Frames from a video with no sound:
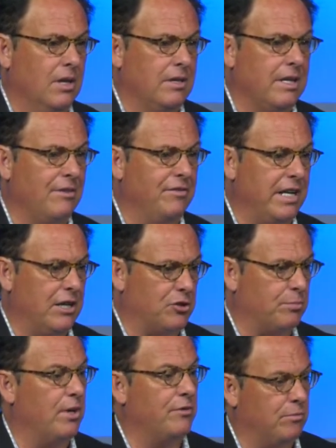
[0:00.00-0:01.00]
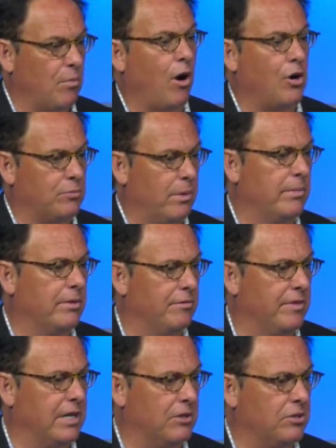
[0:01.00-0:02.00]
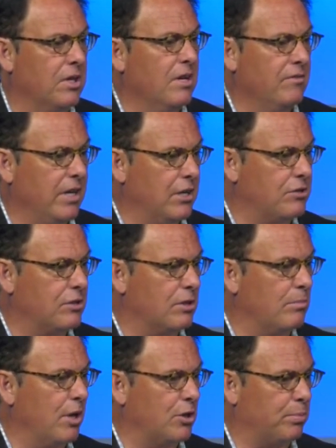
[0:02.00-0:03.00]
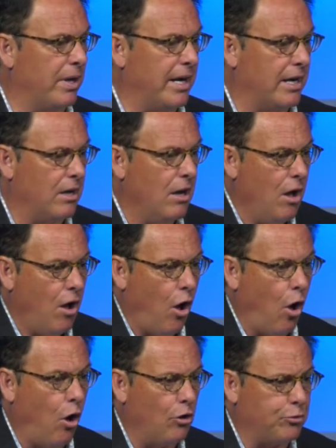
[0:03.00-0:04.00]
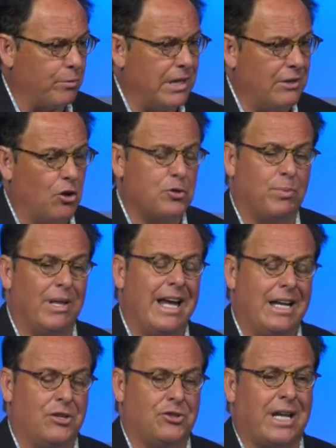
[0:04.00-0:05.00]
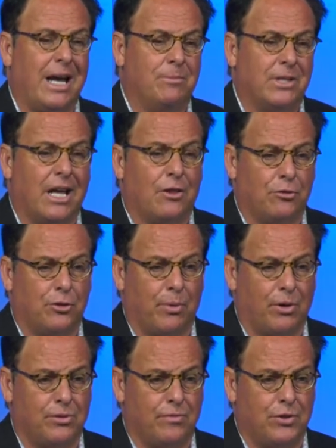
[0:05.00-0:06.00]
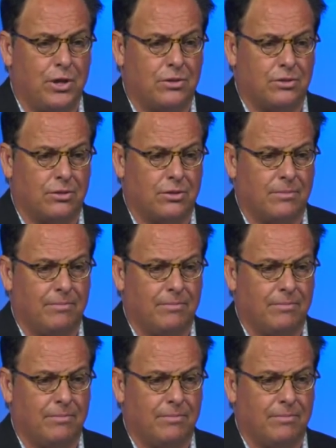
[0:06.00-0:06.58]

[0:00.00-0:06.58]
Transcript: Yet Venus, men are from Mars, women from Venus. Venus is a mother planet. All three of those planets came together at the birth of Jesus.